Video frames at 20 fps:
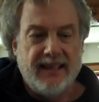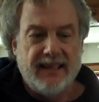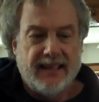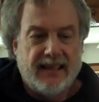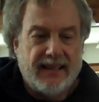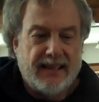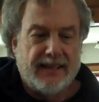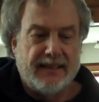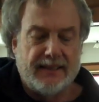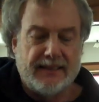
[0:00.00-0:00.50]

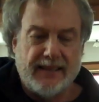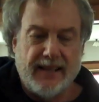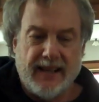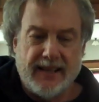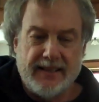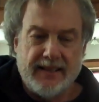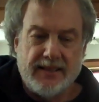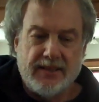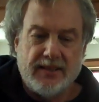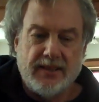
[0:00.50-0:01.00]

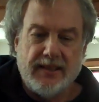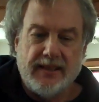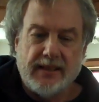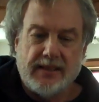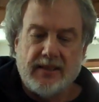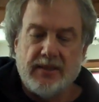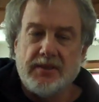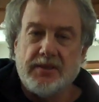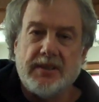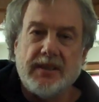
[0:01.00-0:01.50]
gotten into the
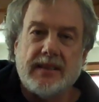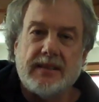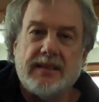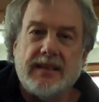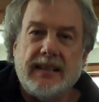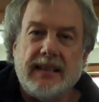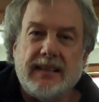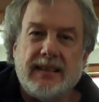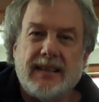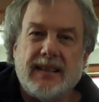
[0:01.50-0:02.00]
acoustic scene